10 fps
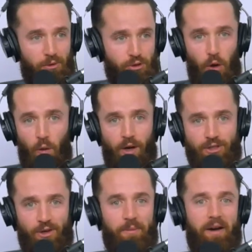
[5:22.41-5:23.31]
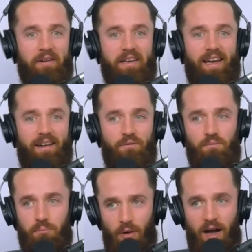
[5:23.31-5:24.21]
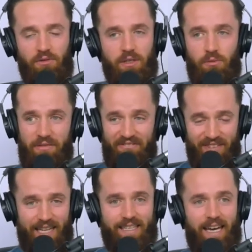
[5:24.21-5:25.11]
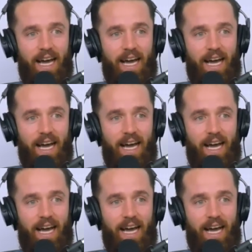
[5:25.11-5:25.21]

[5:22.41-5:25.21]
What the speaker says: There's no question about it. I've probably reflected